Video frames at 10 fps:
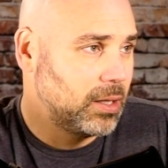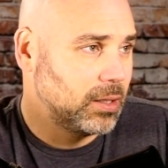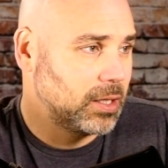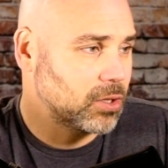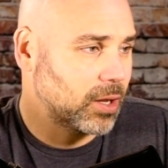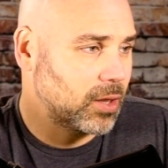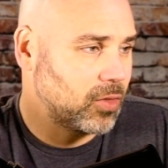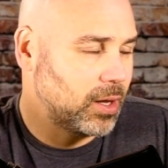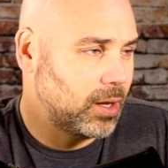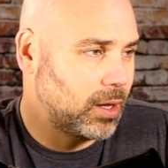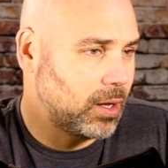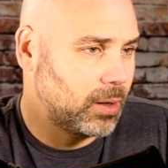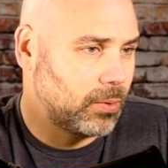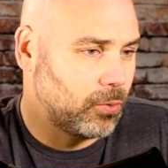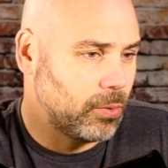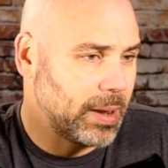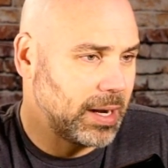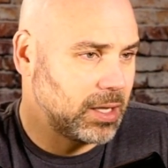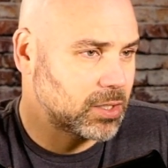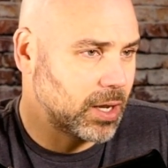Let's look at the
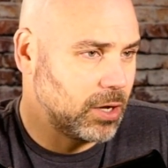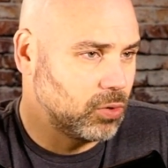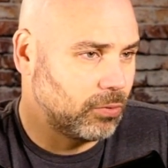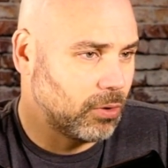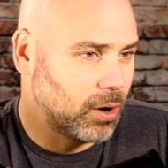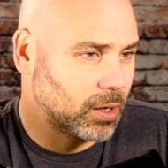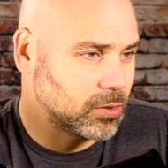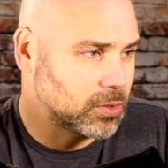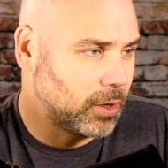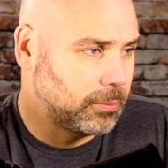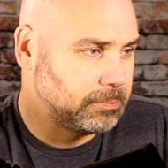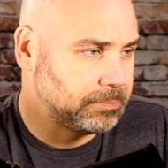remaining schedule for Arkansas.